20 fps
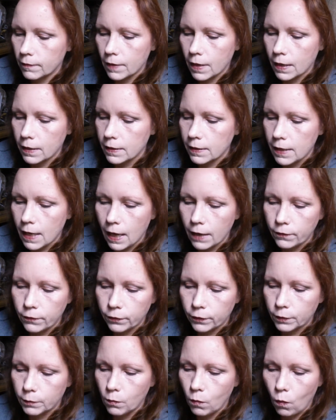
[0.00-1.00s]
Aside
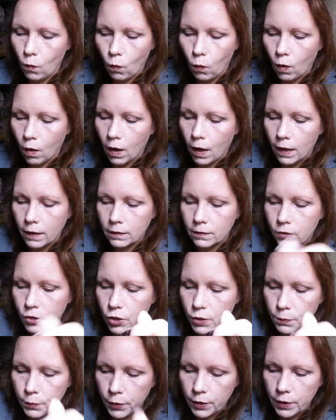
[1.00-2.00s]
from what?
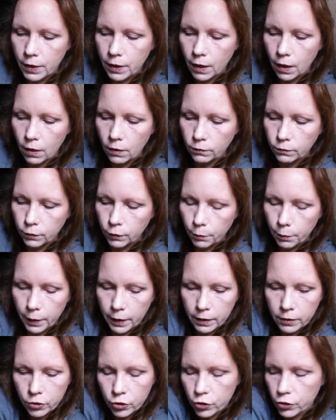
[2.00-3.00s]
Just putting it on for
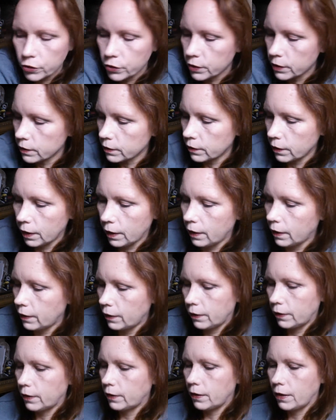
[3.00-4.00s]
pictures.
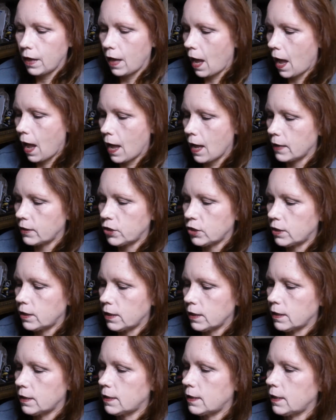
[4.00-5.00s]
I just
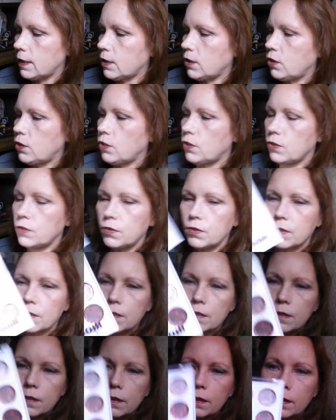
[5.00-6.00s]
didn't see a
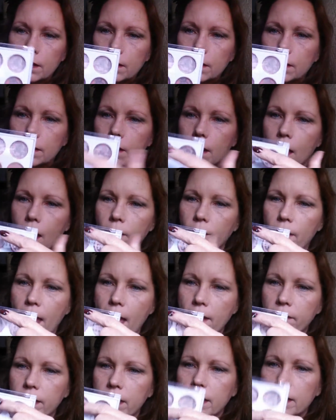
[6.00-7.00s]
use of
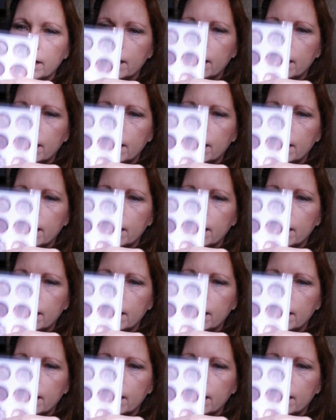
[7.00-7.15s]
having it